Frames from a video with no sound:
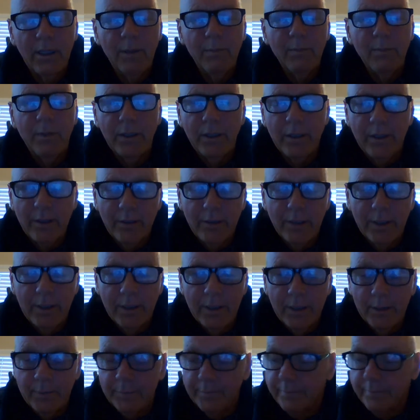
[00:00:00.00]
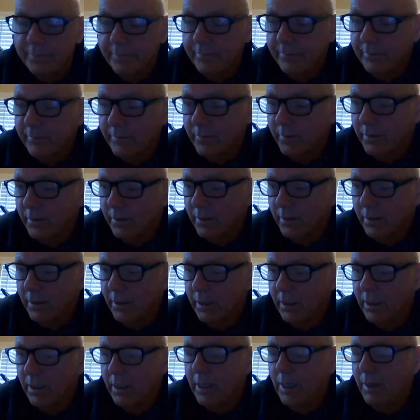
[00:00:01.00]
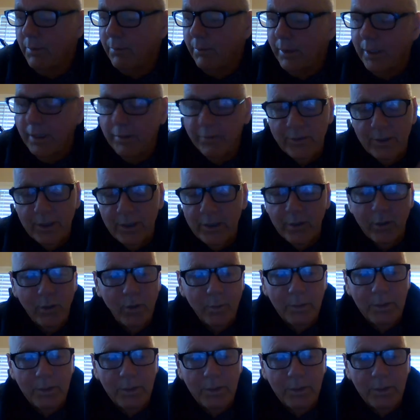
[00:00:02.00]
But here I am. But I've seen too